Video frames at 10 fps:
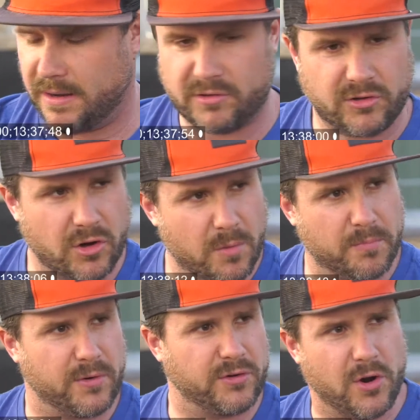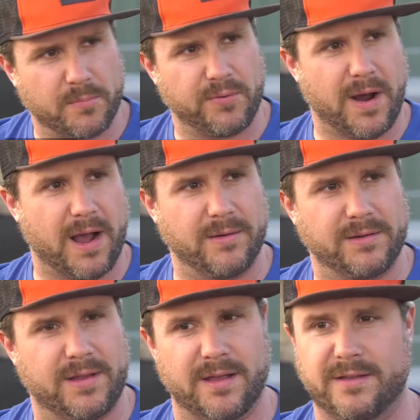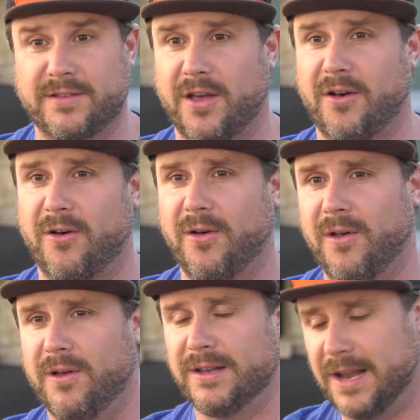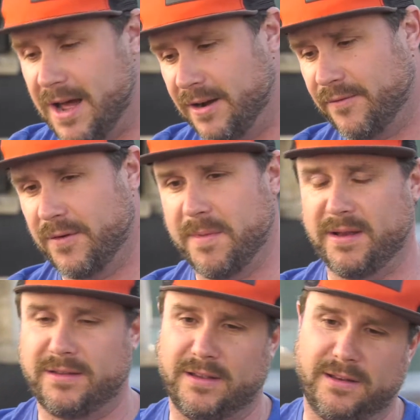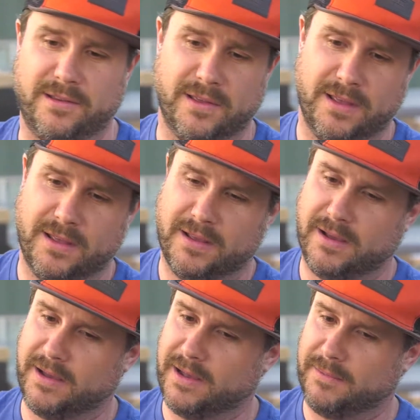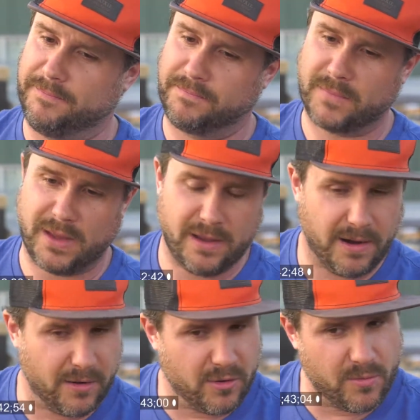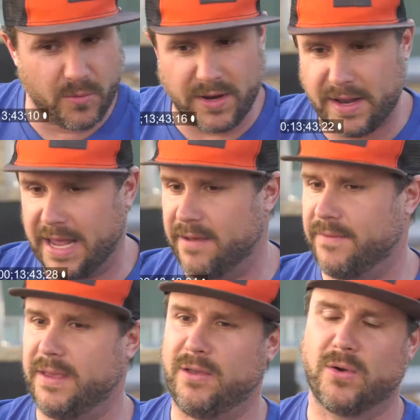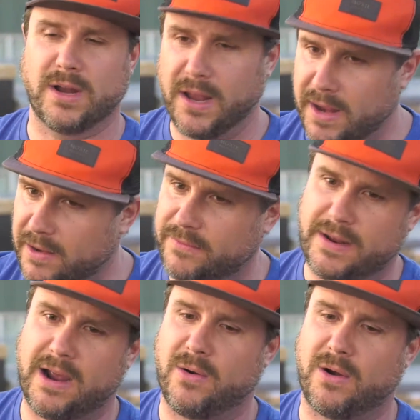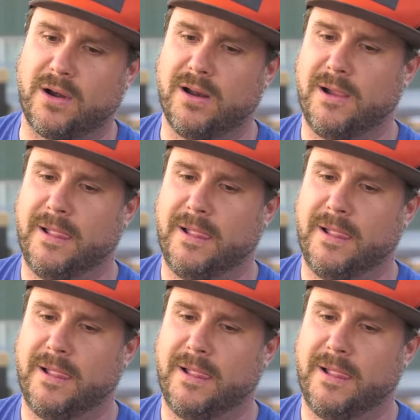So proud to sell long fermented, heirloom wheat heavy, organic flour